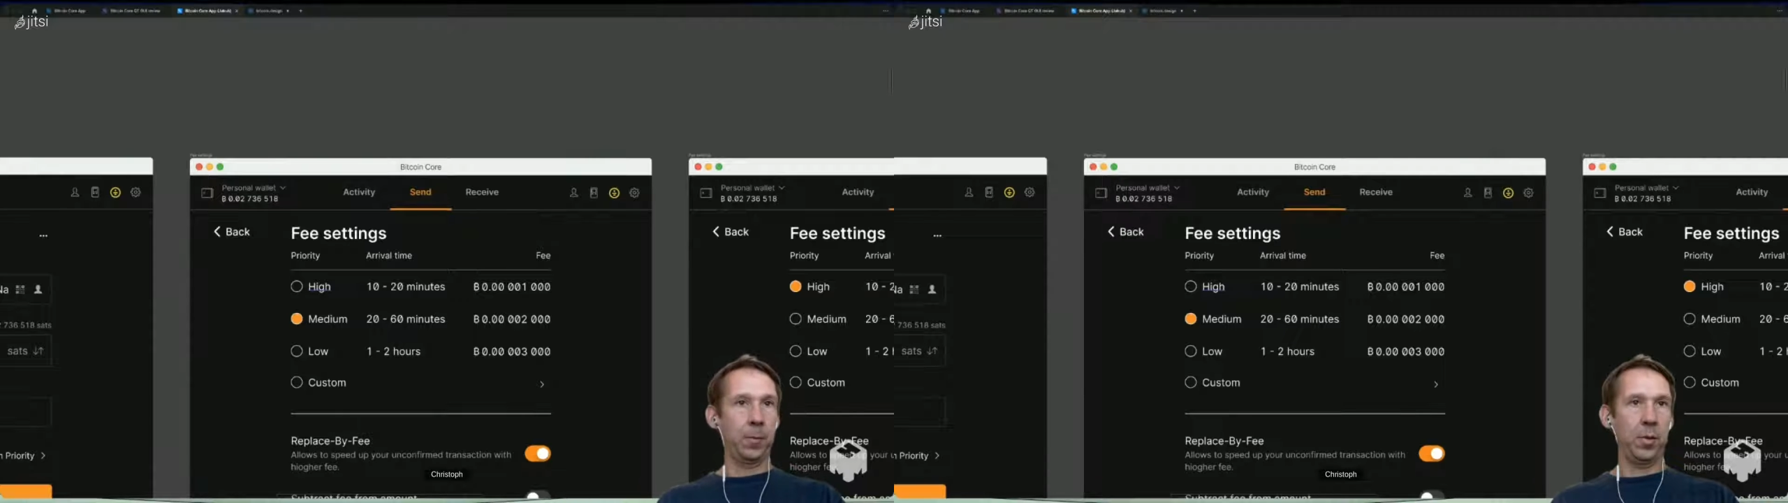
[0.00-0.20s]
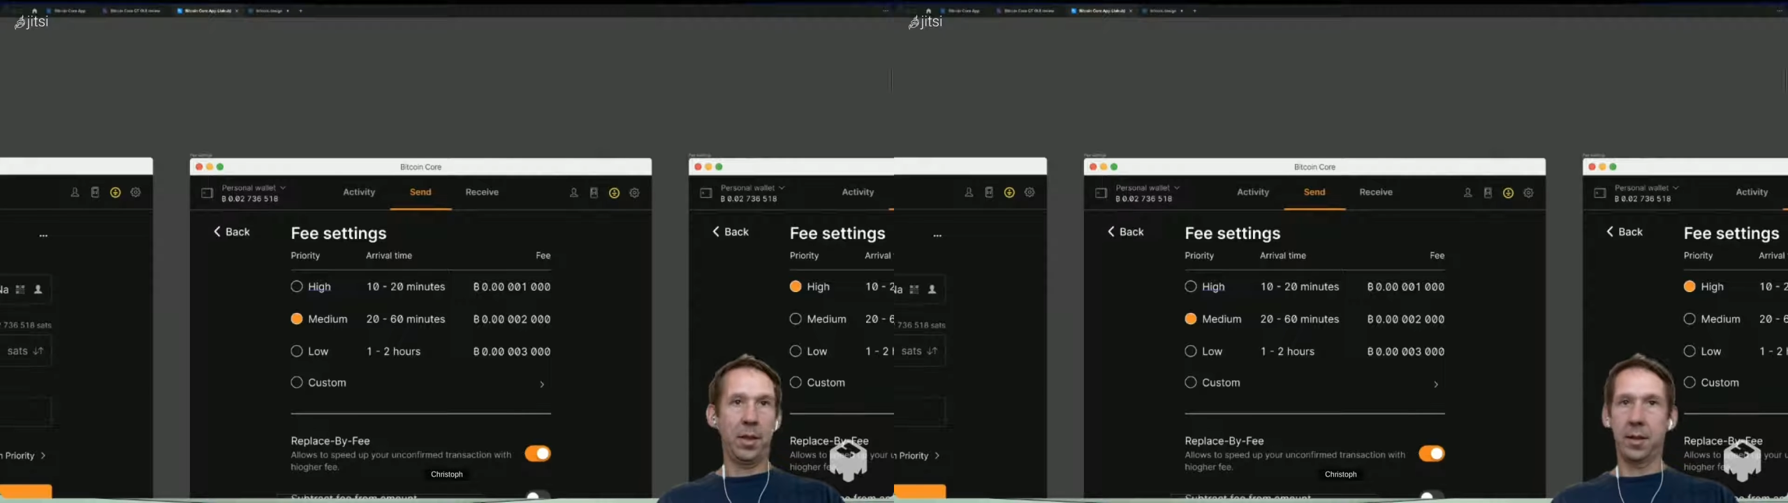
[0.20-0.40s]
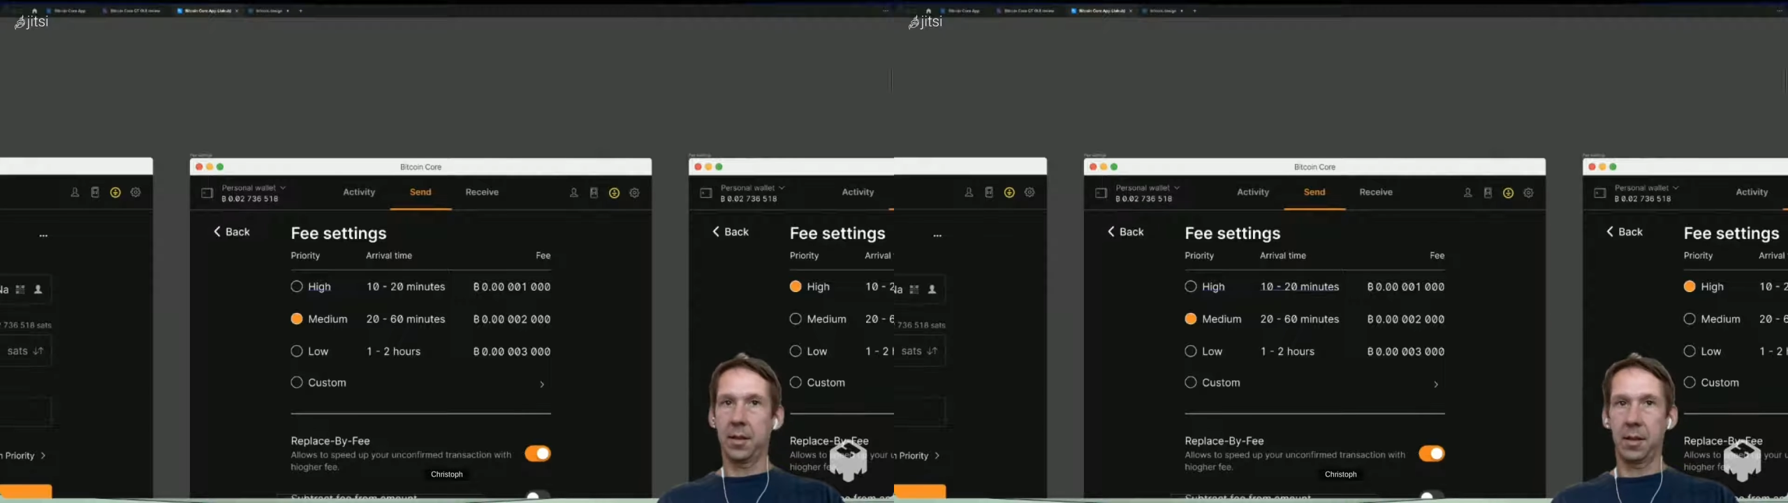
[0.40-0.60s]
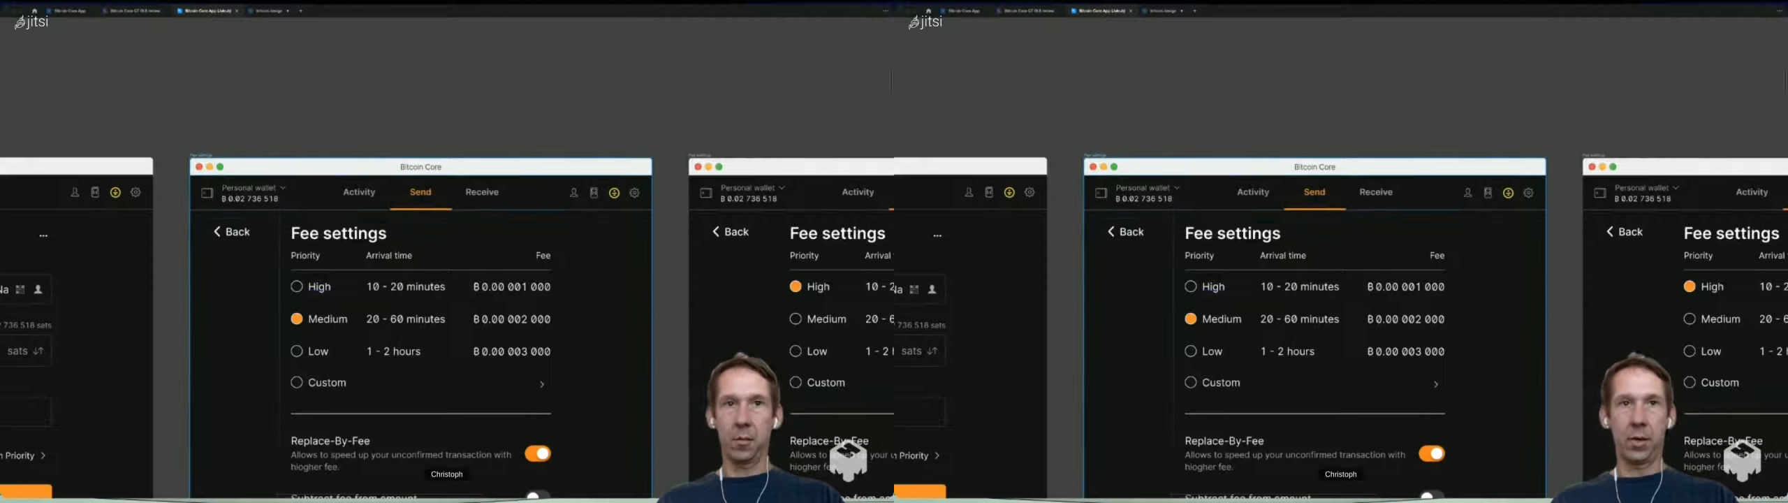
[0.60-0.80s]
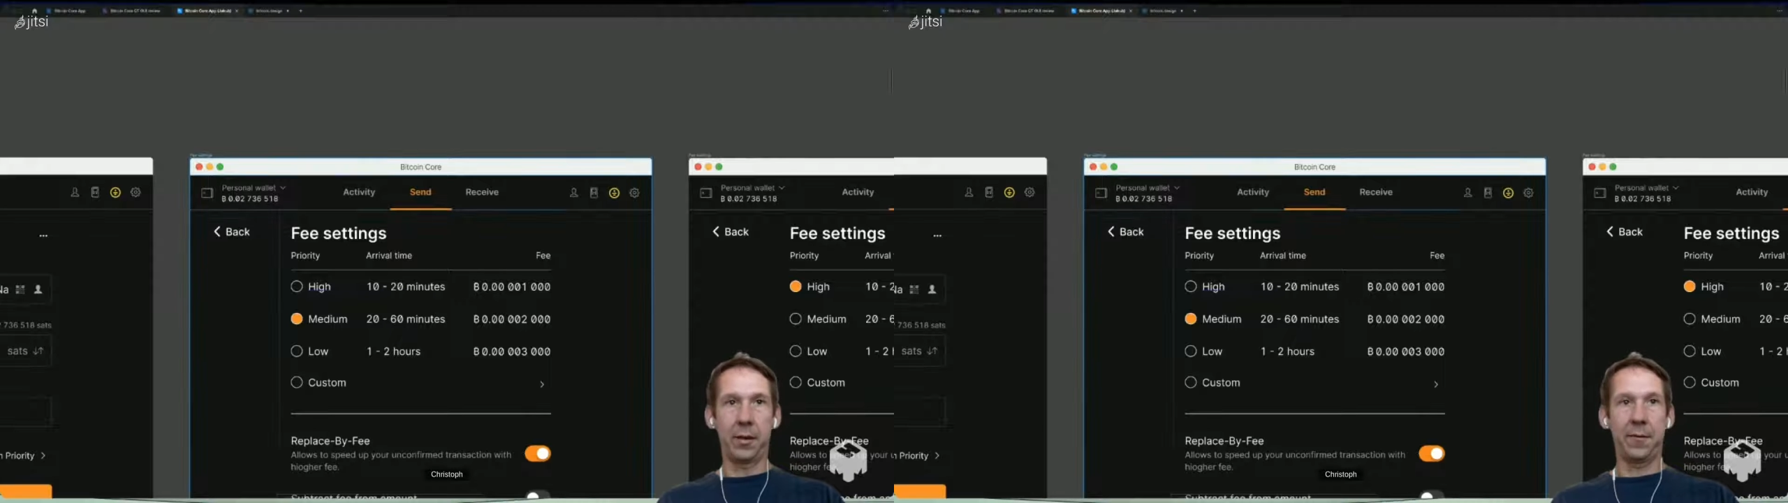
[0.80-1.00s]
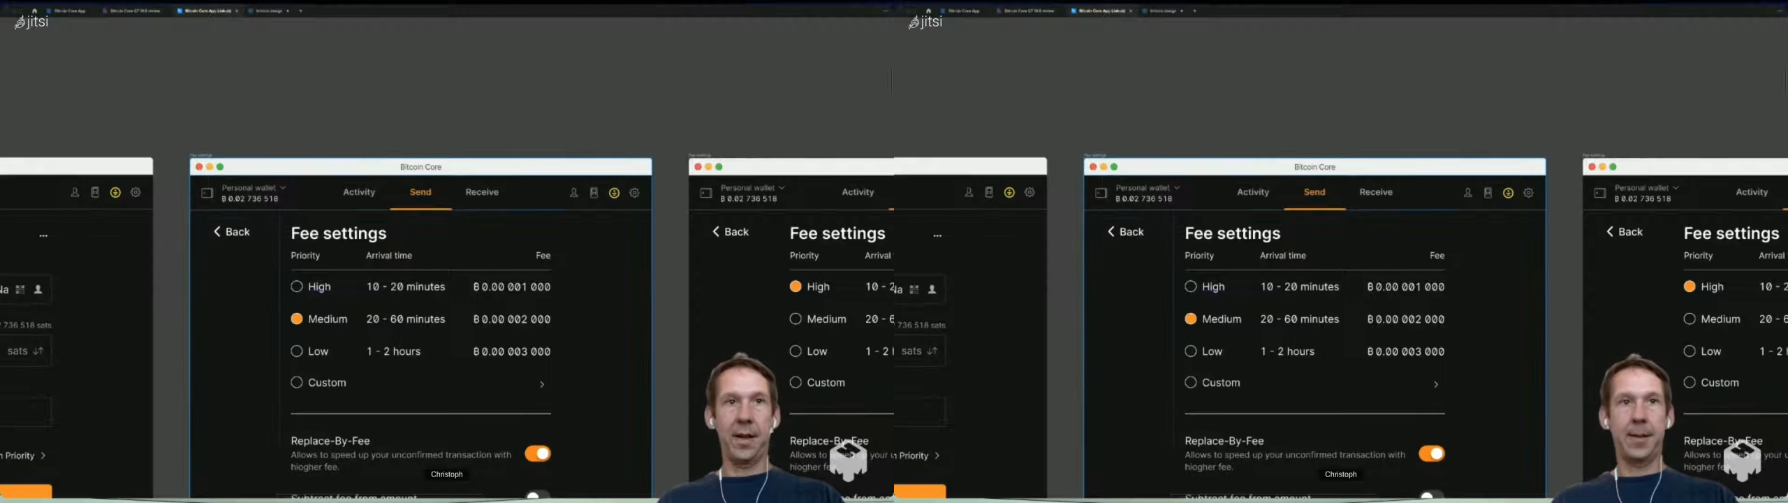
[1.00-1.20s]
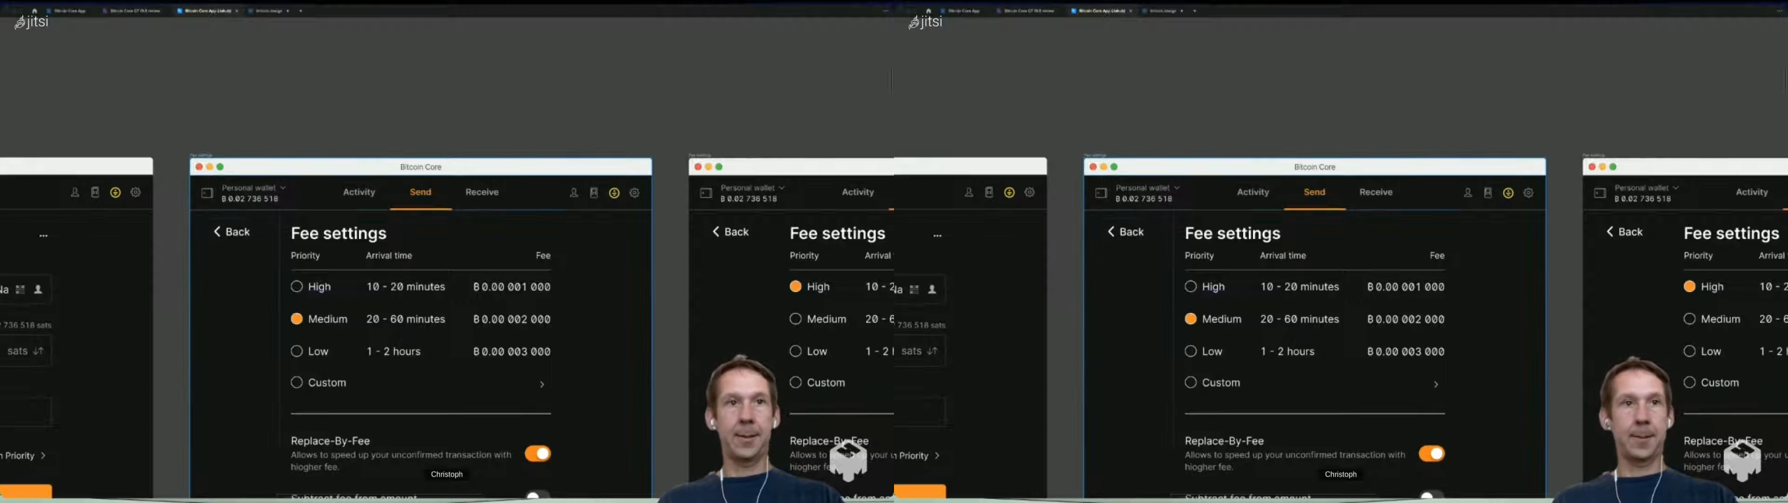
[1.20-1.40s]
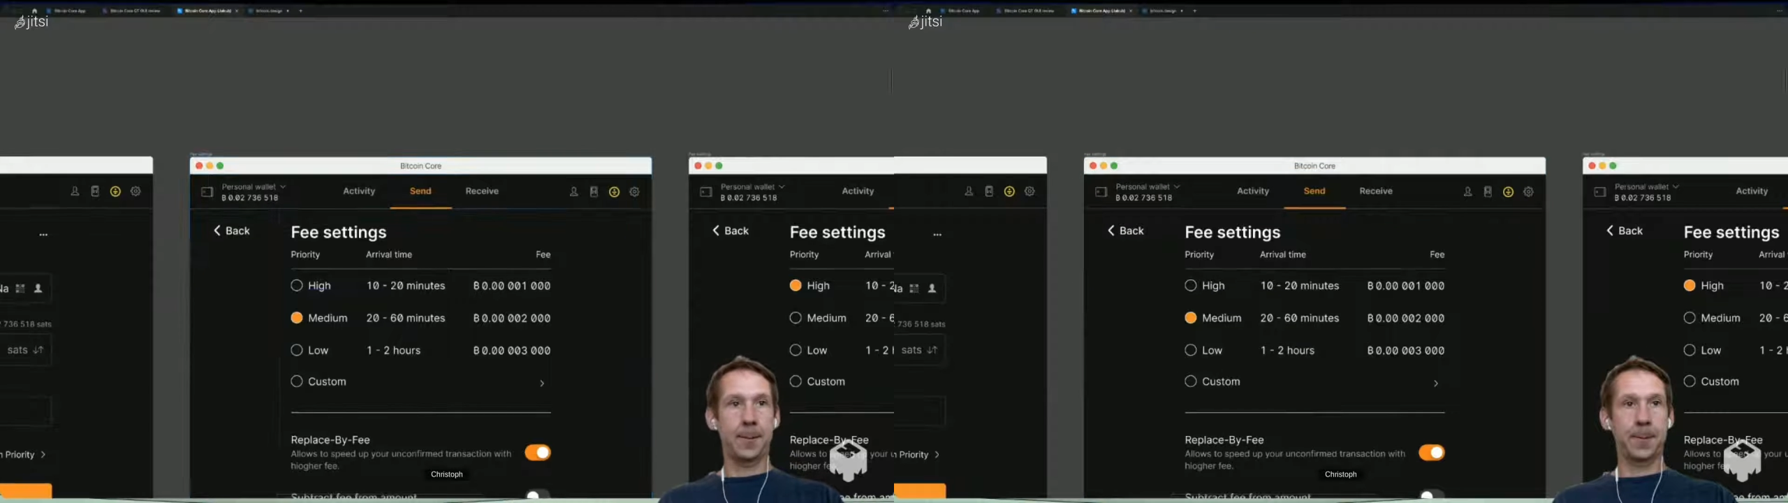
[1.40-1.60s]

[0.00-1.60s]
Then it's going to go really fast.